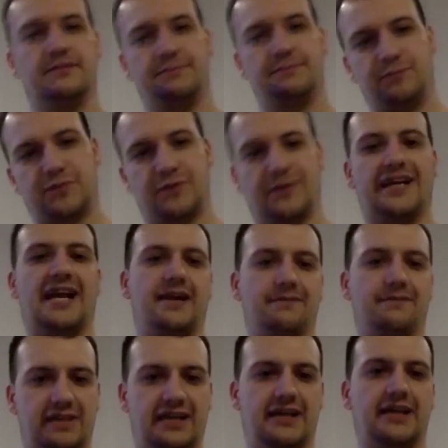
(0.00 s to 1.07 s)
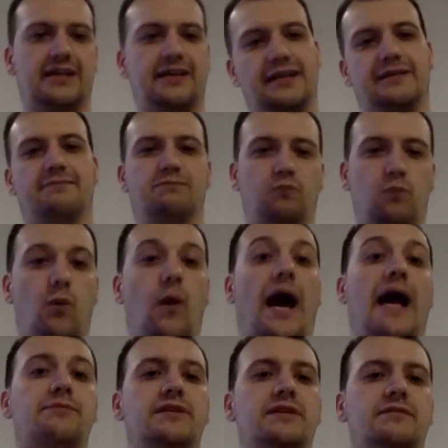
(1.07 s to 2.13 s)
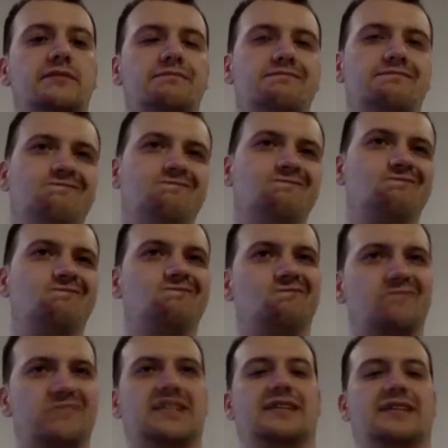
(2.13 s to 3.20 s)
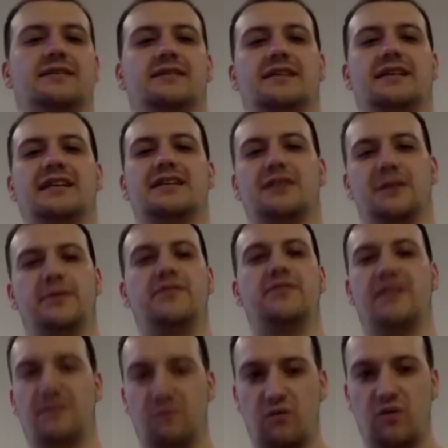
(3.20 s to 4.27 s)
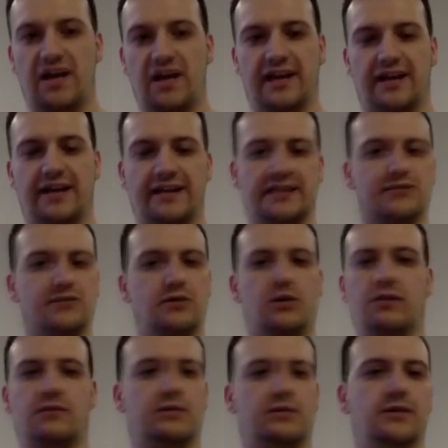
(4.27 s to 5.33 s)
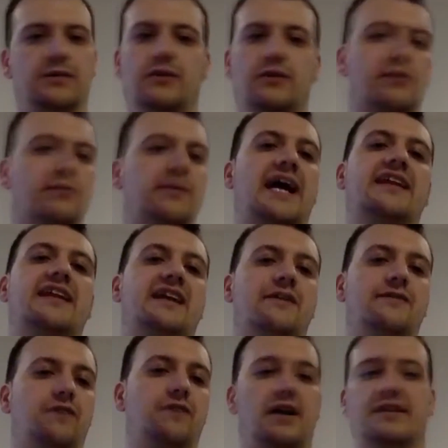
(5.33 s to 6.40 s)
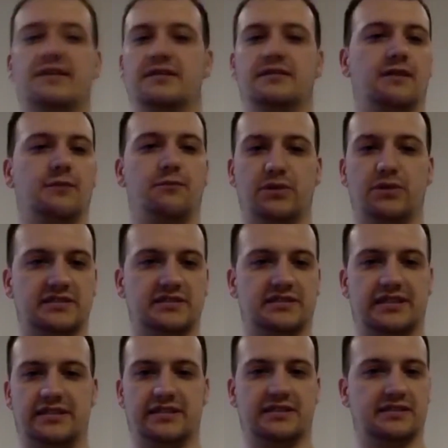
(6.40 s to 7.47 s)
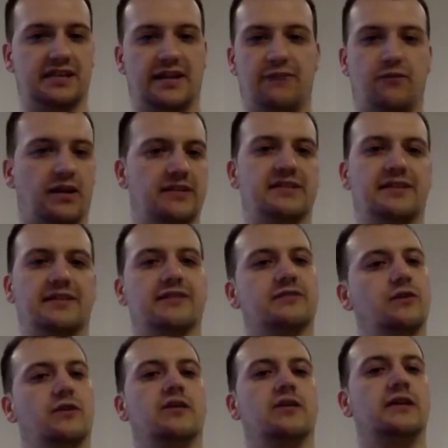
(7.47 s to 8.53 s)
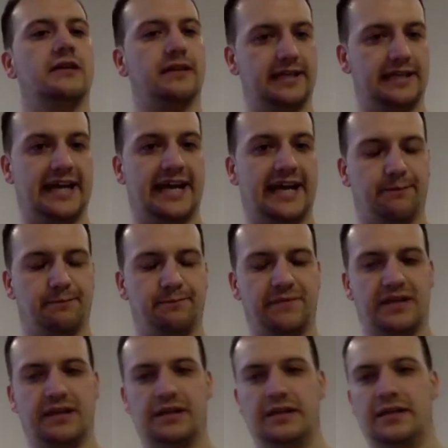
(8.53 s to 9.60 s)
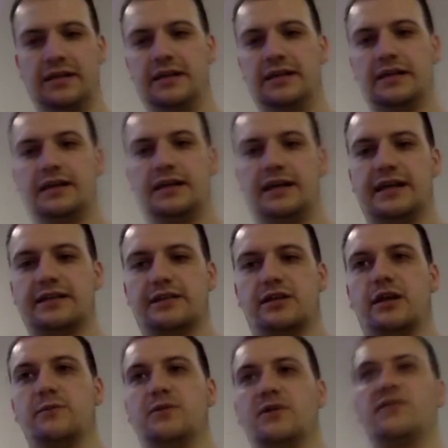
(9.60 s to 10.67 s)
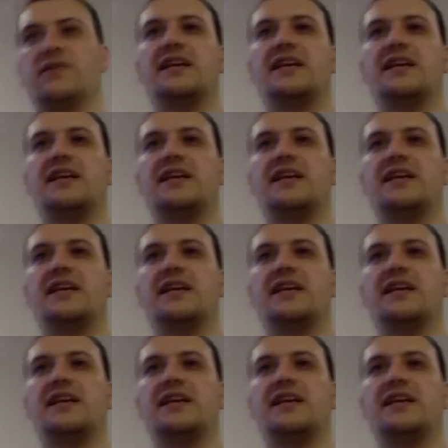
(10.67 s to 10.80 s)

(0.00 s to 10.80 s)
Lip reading: So again, it will happen. It's going to be very rare, and they're not going to be handing out fines and prison sentences left, right, and centre. It's not the aim. In terms of the